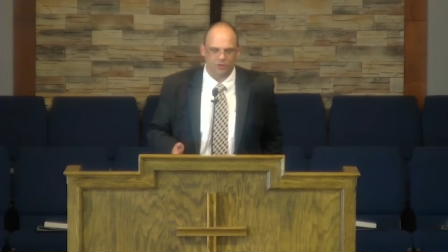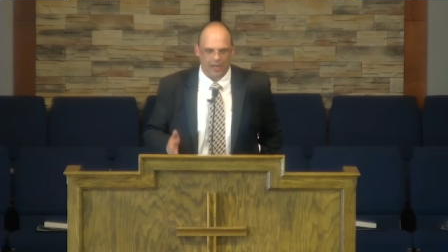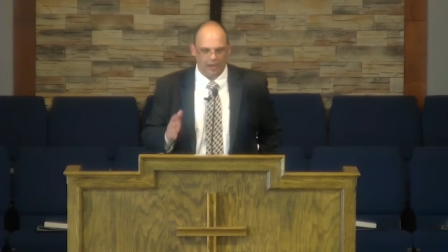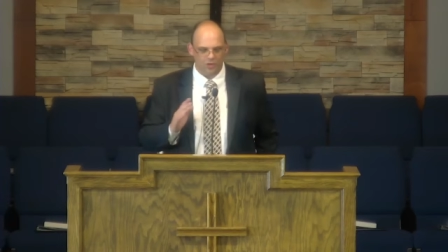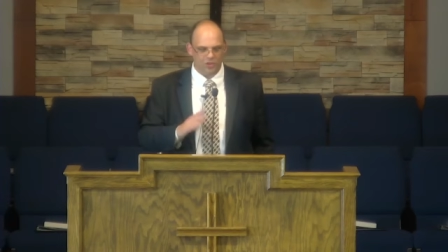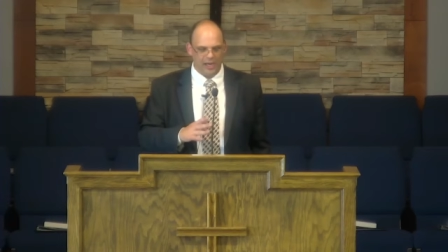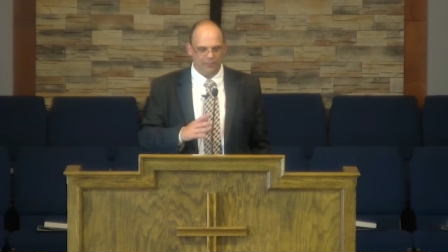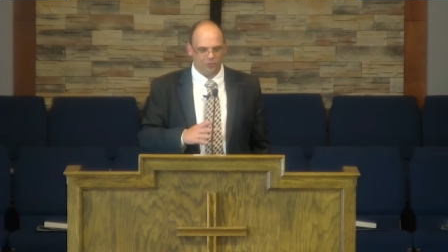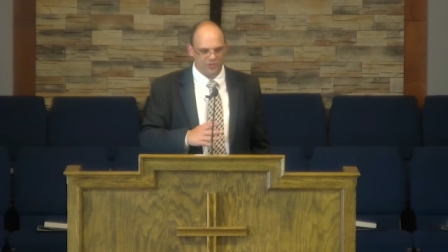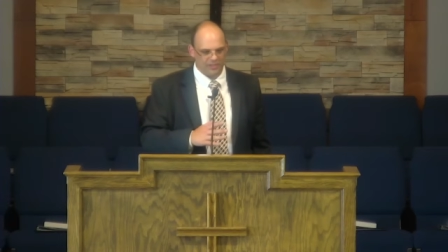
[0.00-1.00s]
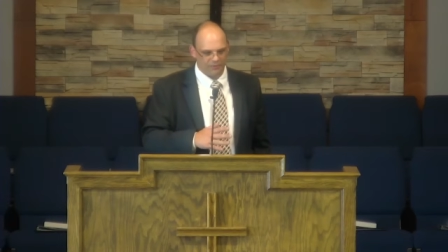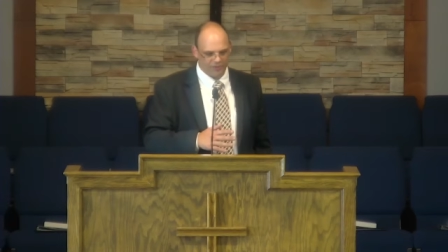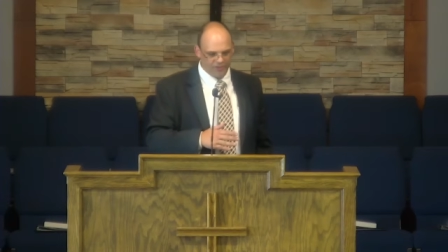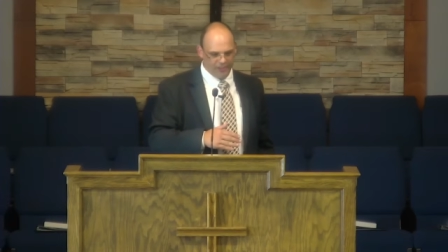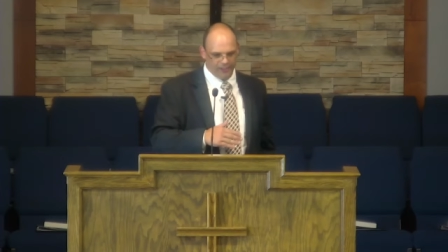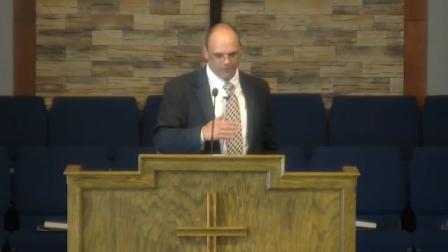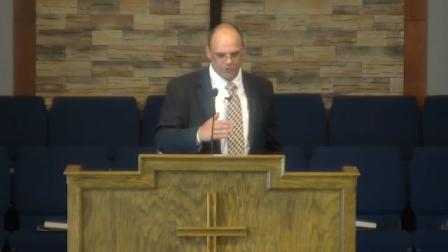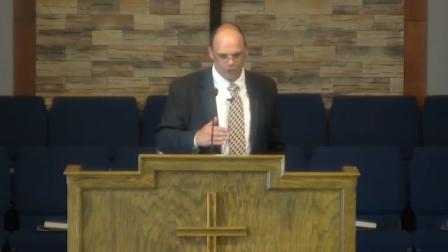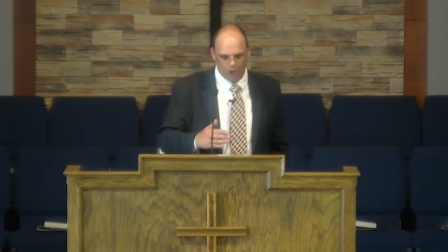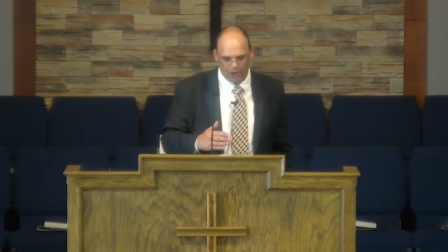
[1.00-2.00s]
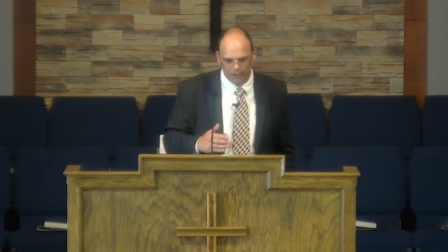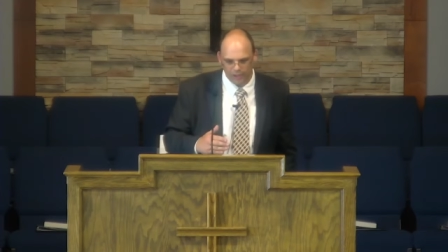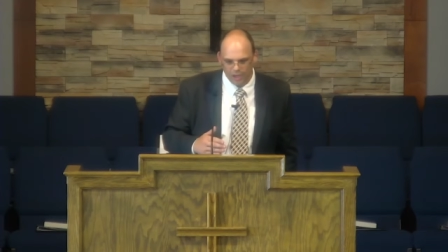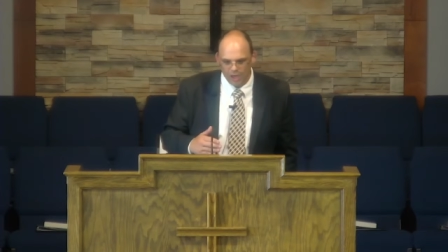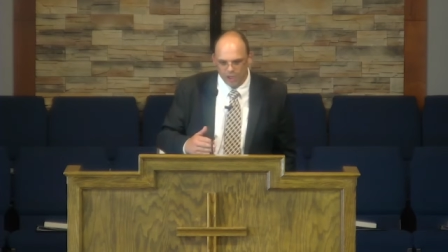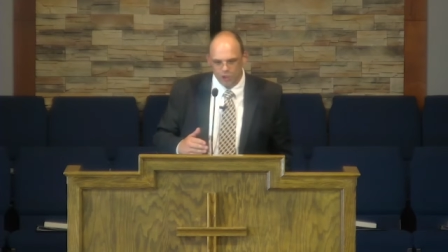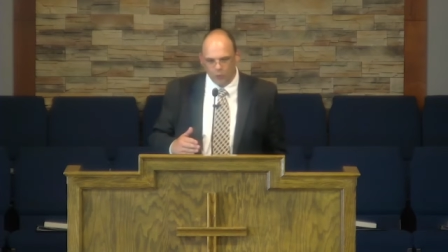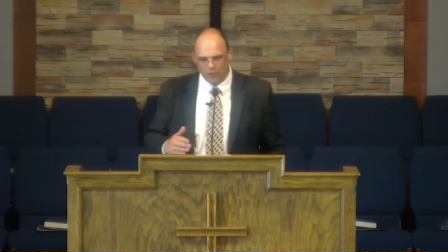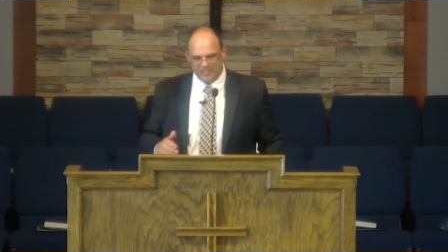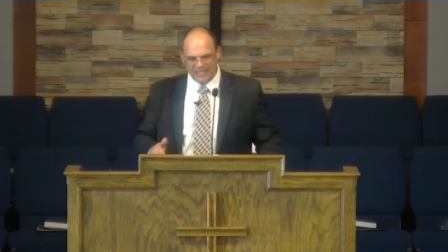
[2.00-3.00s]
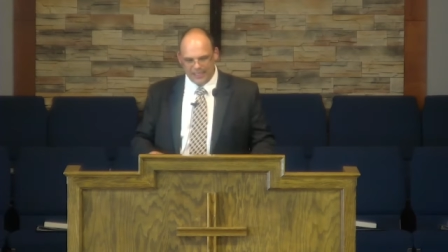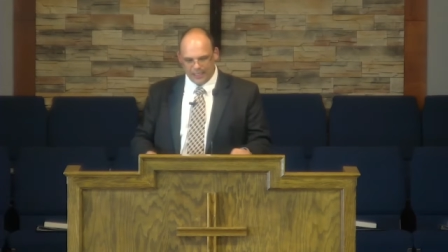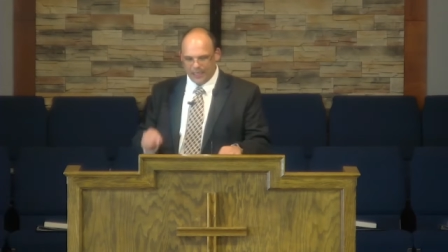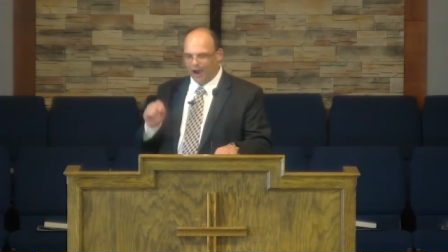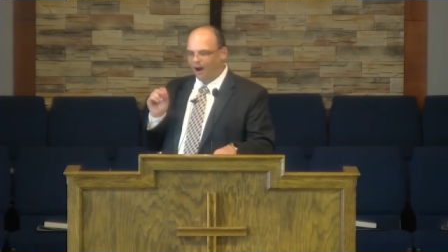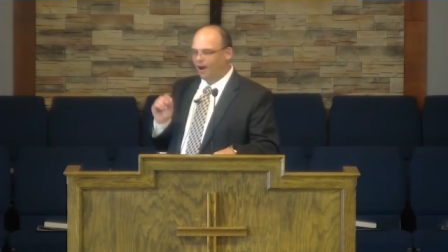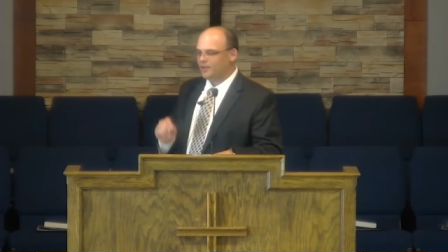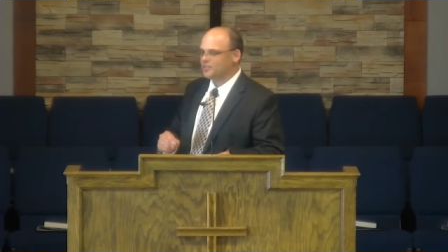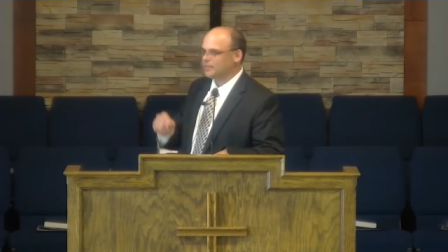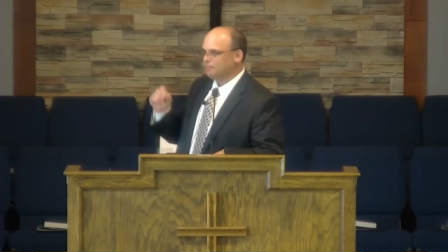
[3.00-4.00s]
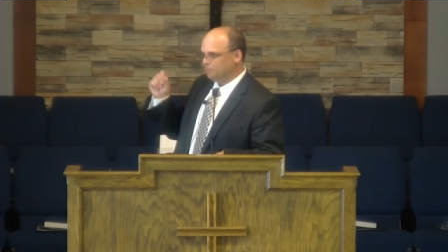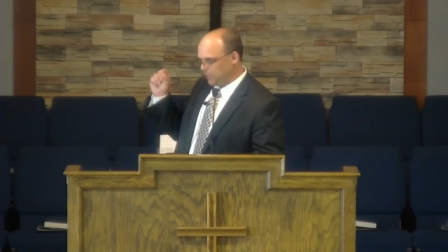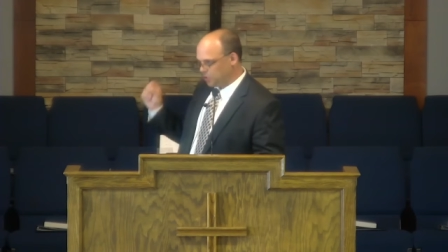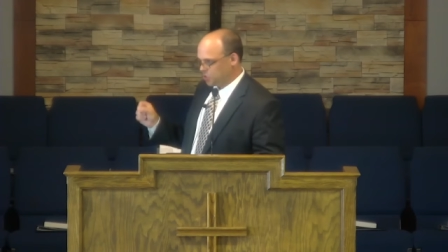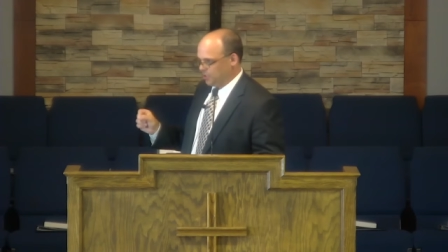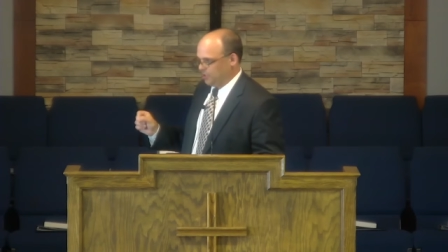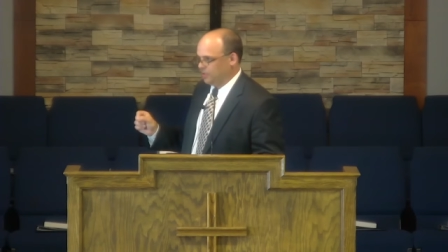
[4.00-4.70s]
uh, chapter 17 of John, you will see God's mission.